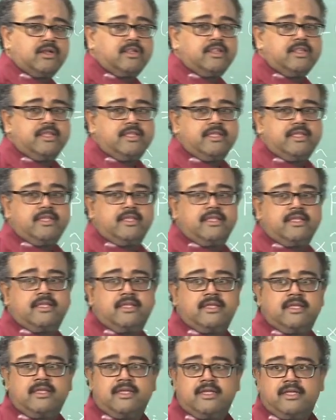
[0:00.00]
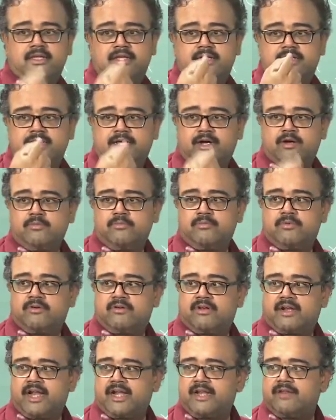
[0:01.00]
not the
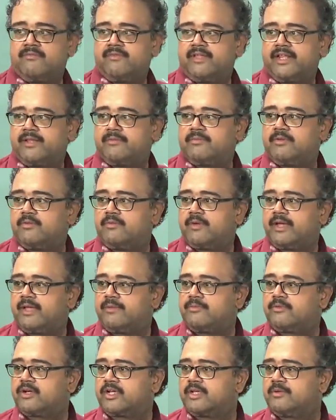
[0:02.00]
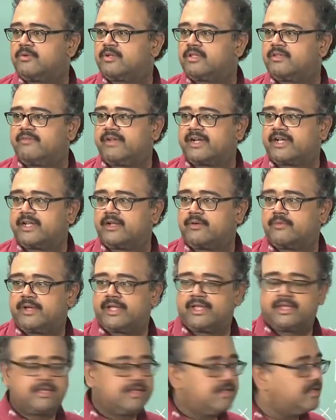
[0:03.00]
output random variable y, I am talking about the vector
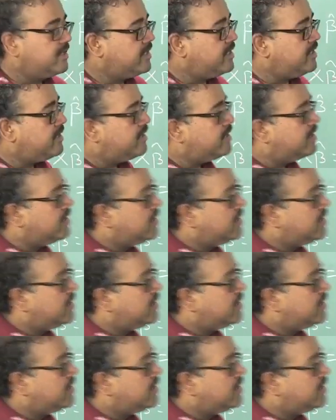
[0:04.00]
y, right.